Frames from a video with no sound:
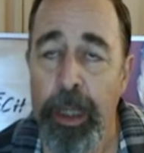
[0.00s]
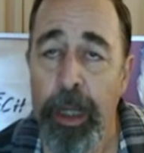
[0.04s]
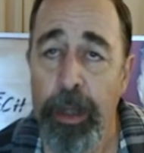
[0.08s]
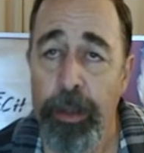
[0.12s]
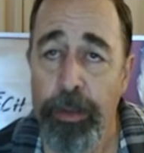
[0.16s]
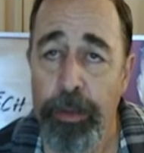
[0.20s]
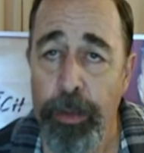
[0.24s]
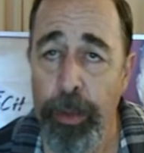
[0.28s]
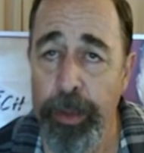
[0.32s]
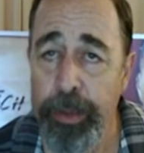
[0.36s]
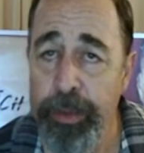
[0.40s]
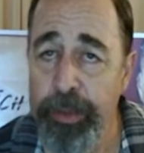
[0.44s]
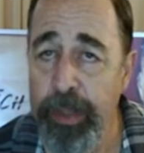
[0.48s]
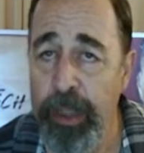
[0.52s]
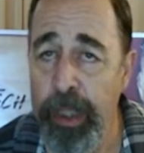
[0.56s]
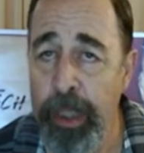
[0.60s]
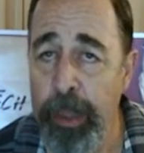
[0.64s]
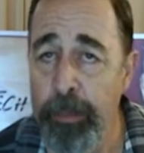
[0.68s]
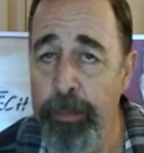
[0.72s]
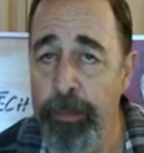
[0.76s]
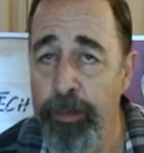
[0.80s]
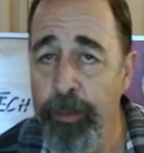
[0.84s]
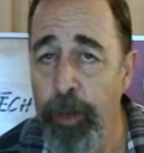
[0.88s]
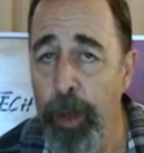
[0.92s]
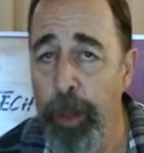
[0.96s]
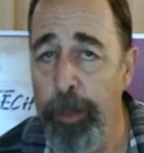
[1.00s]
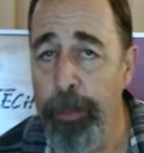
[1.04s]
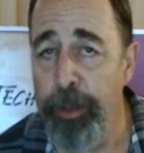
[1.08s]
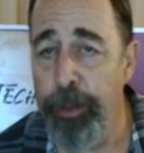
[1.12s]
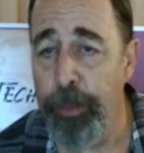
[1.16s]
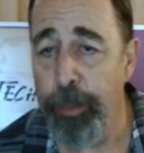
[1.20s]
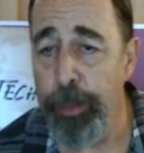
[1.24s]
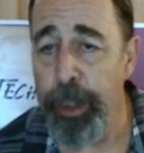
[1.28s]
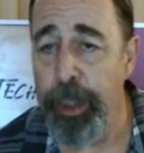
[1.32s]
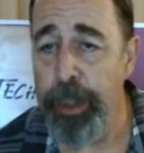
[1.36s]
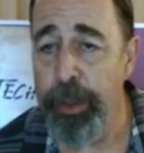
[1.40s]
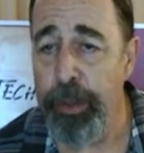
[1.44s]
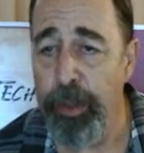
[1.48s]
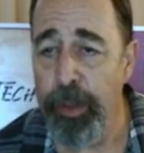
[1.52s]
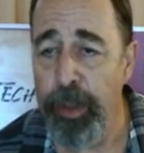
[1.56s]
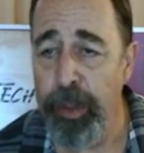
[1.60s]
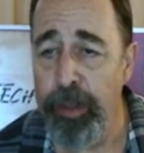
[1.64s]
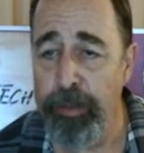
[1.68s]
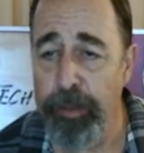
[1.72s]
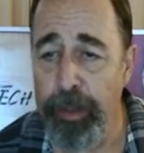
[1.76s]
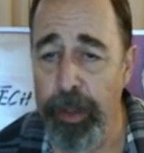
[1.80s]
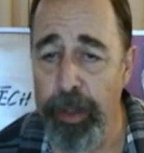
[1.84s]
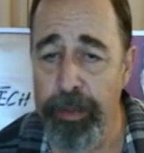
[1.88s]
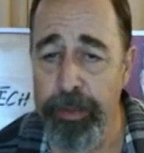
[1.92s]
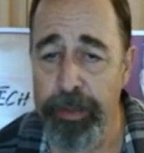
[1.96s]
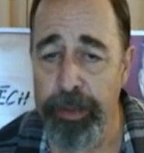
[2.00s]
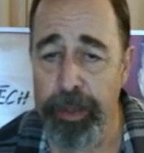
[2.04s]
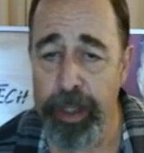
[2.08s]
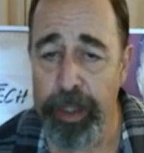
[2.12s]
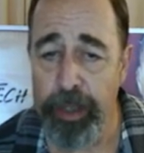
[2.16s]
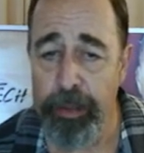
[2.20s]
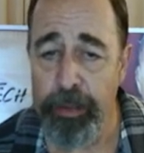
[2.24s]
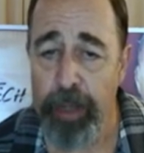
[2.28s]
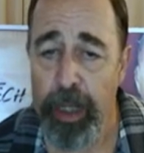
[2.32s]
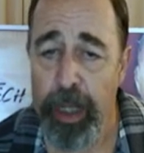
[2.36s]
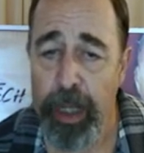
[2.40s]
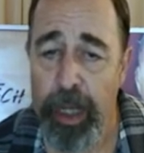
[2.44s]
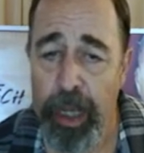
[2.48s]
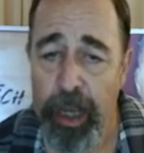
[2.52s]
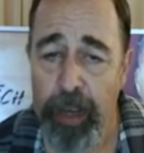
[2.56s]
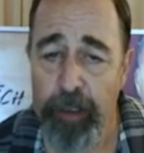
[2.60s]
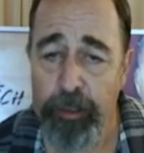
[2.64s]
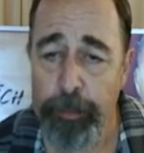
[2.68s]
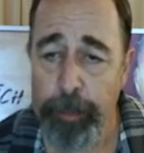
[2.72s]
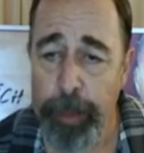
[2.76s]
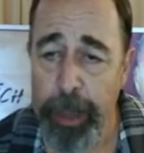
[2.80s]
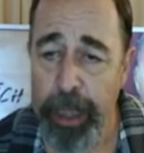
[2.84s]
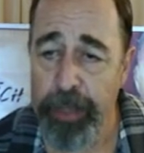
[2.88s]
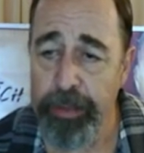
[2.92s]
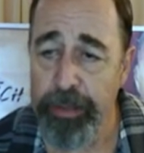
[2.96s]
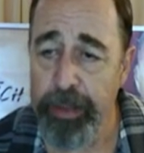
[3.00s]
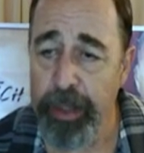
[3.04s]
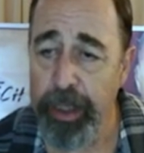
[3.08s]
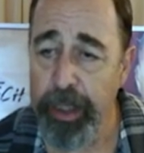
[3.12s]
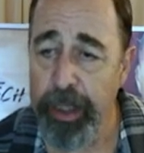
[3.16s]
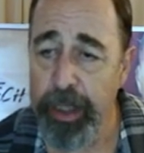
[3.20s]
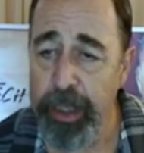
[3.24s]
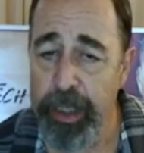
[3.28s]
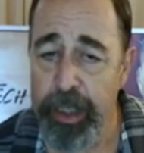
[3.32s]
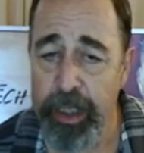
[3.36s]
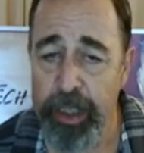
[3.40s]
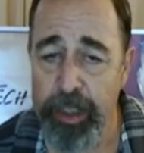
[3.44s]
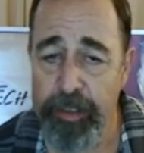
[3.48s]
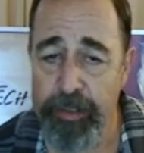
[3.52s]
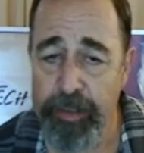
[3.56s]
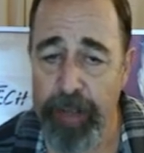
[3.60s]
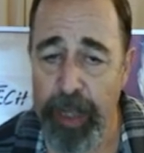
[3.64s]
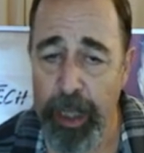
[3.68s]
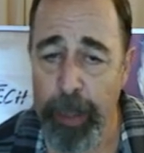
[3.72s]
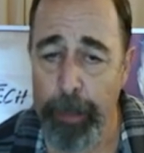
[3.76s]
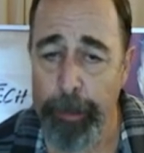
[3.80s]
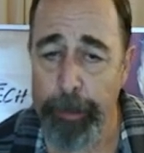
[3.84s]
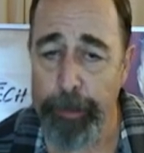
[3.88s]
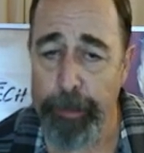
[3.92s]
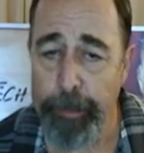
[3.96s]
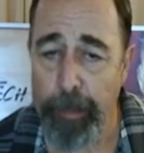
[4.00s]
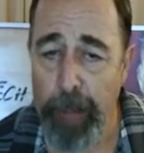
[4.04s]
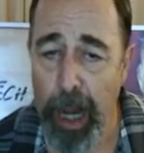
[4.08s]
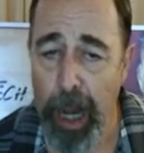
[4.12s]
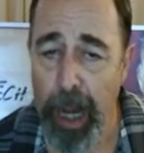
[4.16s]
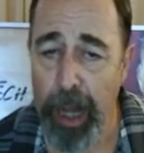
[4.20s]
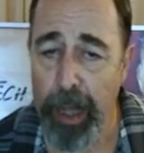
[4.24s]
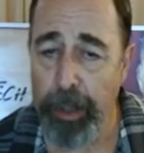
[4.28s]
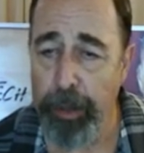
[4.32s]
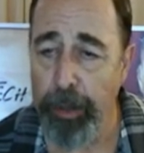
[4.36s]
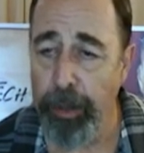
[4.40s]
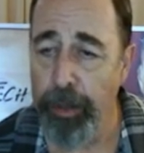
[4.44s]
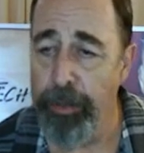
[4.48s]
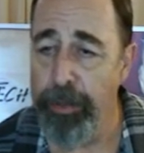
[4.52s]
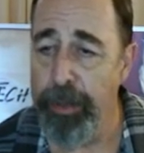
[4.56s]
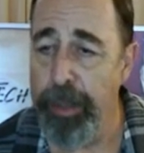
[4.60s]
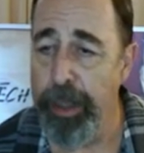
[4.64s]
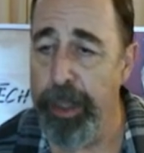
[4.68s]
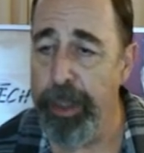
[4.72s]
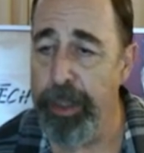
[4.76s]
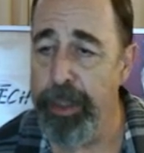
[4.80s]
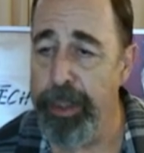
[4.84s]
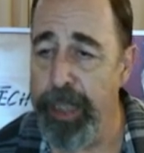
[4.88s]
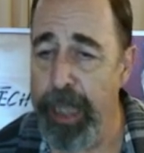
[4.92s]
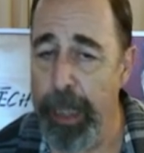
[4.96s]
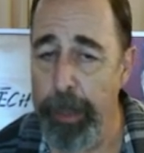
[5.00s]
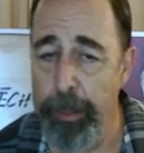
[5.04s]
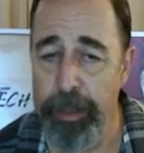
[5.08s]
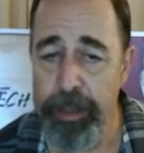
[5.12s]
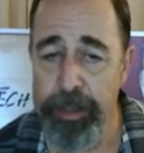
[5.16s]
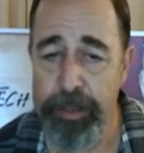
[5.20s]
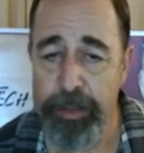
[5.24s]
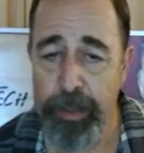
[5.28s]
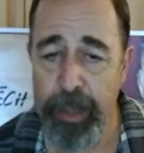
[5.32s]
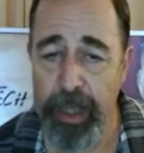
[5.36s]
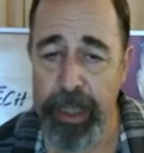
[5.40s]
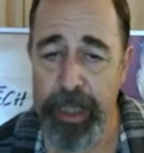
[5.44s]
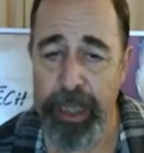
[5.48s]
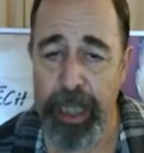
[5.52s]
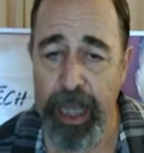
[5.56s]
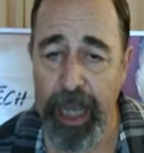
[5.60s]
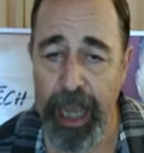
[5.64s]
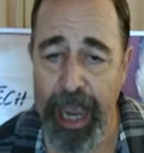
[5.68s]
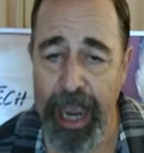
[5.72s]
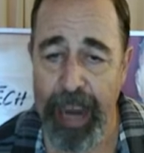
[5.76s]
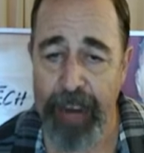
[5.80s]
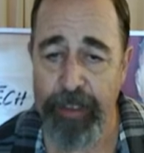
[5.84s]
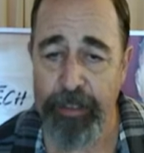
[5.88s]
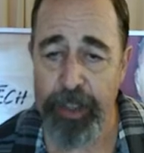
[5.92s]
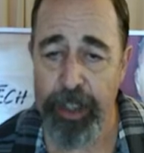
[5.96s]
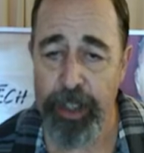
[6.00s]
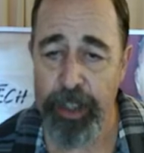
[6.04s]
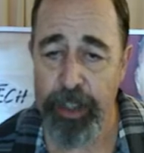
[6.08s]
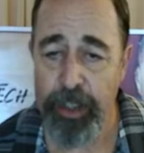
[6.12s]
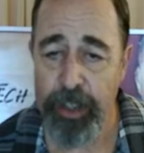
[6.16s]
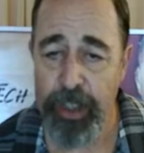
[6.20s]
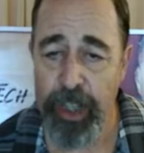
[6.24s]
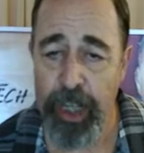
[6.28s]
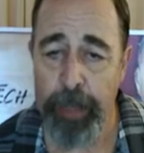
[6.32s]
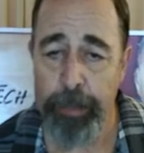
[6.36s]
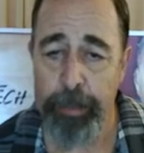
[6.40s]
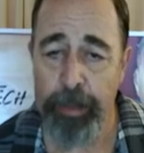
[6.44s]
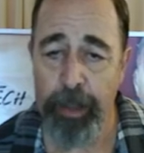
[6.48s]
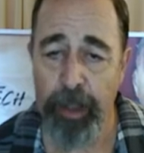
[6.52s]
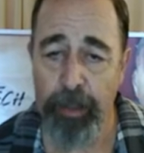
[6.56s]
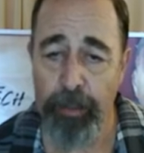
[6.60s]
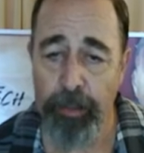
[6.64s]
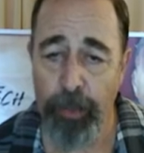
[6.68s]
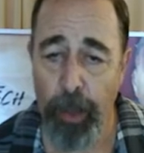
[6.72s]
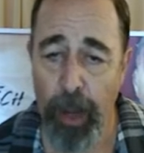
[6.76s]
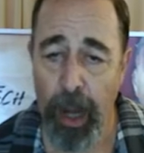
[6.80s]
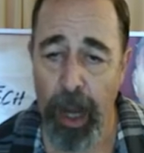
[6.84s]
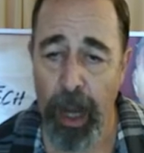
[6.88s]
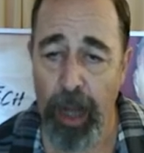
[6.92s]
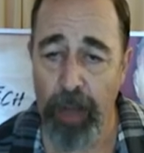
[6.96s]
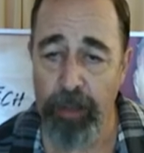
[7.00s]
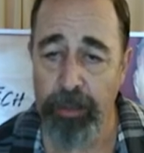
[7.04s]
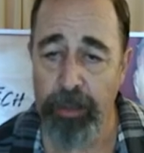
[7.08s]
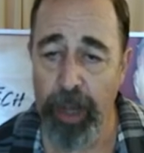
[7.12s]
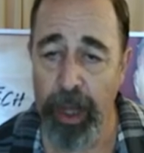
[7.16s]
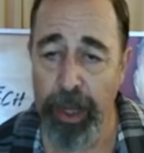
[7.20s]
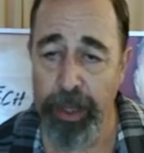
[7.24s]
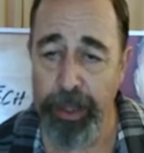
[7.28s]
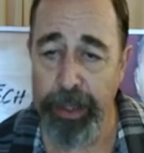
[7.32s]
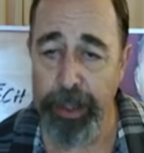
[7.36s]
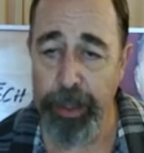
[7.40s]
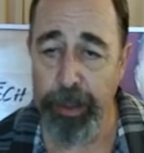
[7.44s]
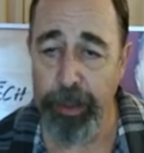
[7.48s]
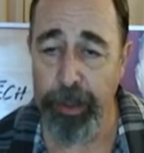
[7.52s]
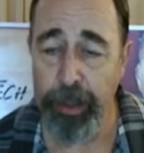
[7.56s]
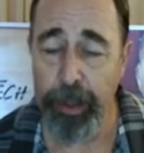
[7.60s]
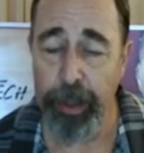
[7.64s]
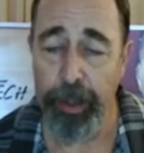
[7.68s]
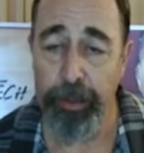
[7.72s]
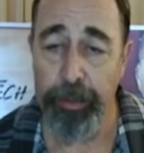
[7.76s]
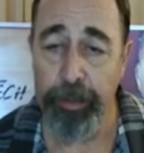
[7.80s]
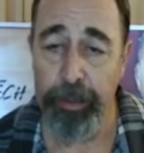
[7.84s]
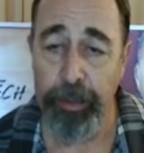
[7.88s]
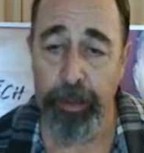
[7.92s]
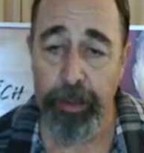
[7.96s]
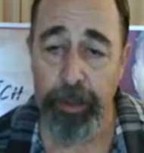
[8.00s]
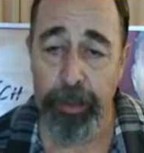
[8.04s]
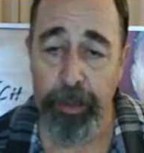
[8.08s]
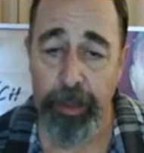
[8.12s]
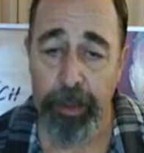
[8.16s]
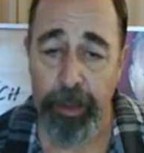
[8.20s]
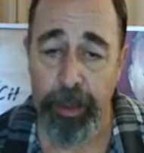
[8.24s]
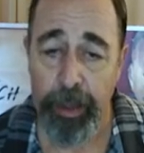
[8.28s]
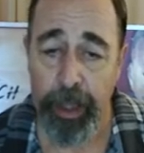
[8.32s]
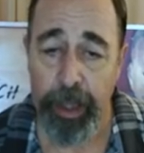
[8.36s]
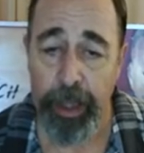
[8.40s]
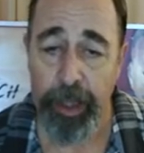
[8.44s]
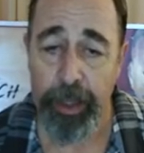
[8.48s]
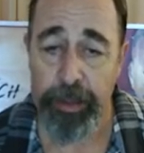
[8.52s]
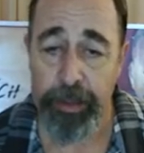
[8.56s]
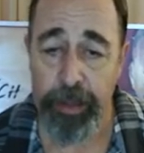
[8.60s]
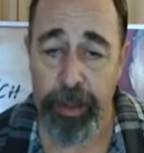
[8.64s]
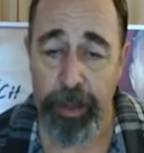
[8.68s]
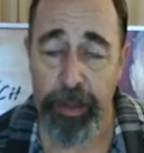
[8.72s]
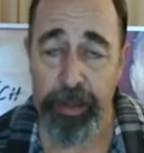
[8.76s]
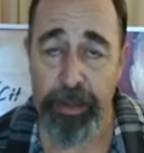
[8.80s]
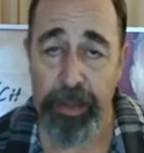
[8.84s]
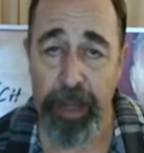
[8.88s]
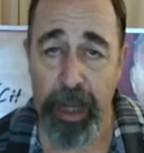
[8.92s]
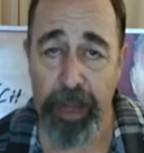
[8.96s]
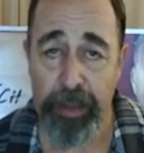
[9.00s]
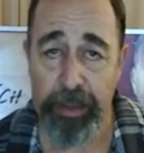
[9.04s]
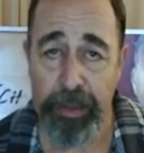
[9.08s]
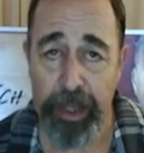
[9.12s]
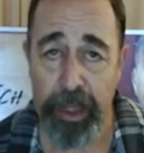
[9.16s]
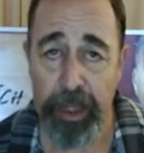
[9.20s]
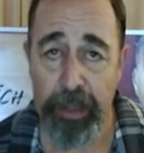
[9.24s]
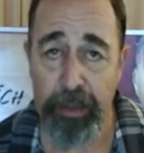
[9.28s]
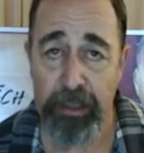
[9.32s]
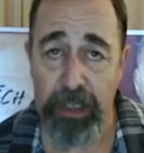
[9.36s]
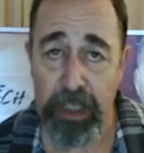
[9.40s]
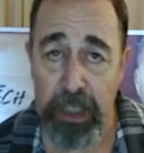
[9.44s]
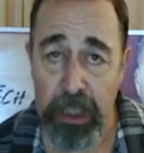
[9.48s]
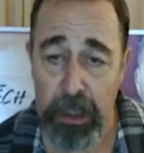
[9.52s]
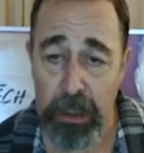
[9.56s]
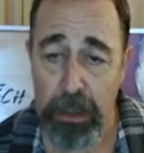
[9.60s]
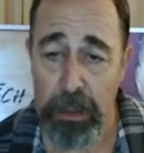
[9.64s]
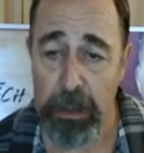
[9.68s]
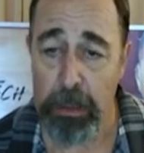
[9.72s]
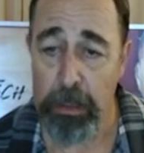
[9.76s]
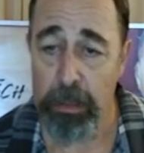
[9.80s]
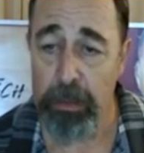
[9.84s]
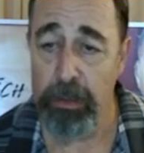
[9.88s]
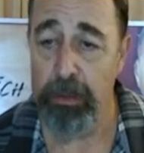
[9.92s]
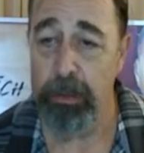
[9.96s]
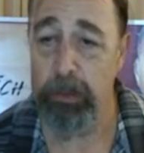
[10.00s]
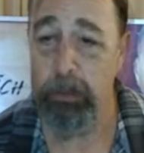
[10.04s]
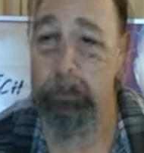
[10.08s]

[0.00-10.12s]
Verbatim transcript: So a team from three universities have basically developed models that demonstrate the average shape of rocks on the Earth, and it turns out they're cubes.